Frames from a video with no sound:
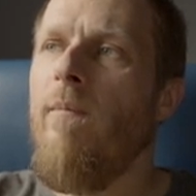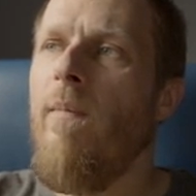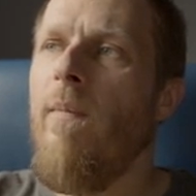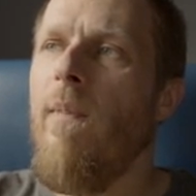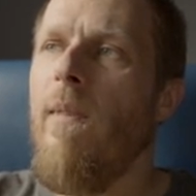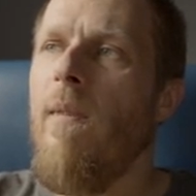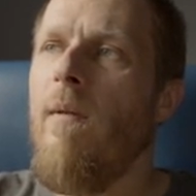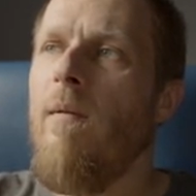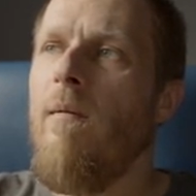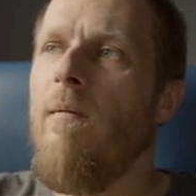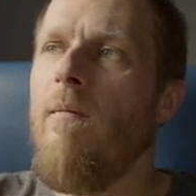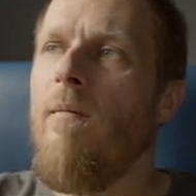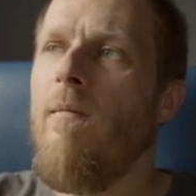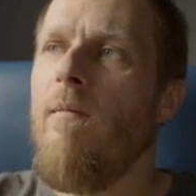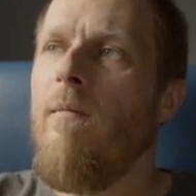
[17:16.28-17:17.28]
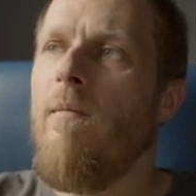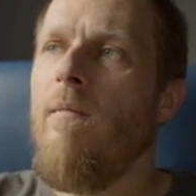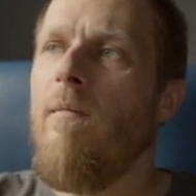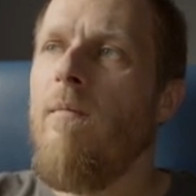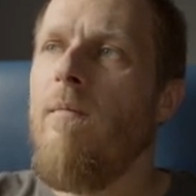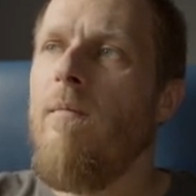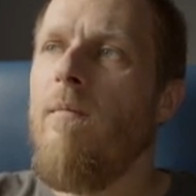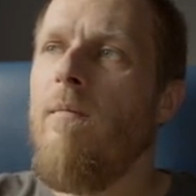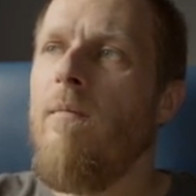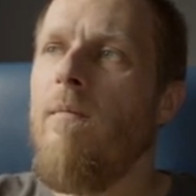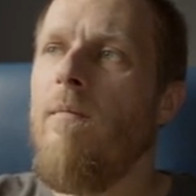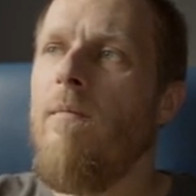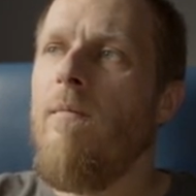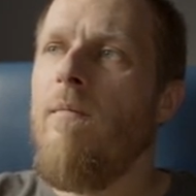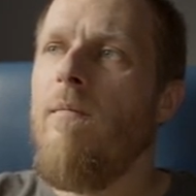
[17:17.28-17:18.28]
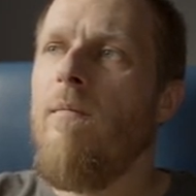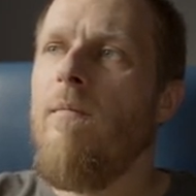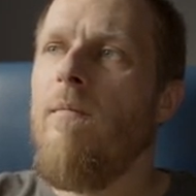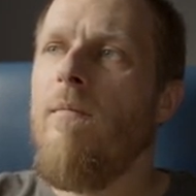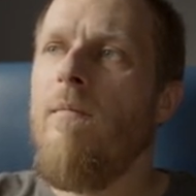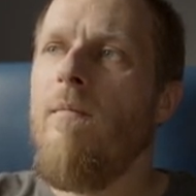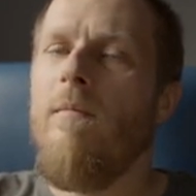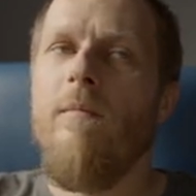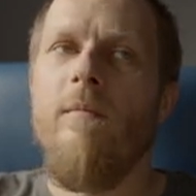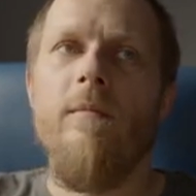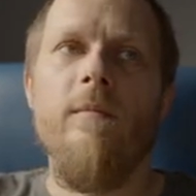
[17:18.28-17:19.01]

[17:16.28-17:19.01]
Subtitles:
(no one is talking)